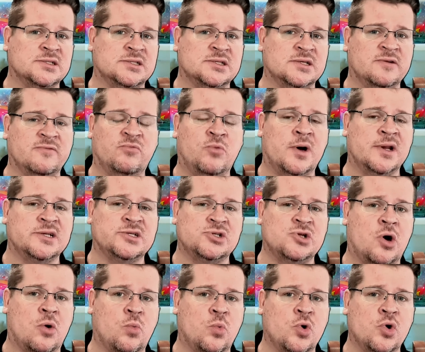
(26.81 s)
If one's not
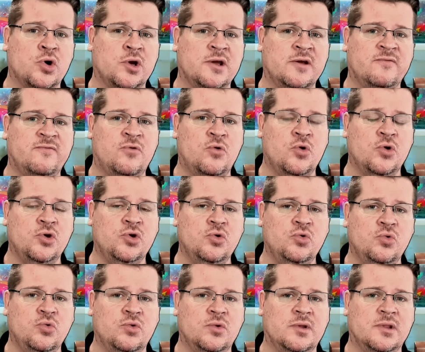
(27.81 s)
working for you,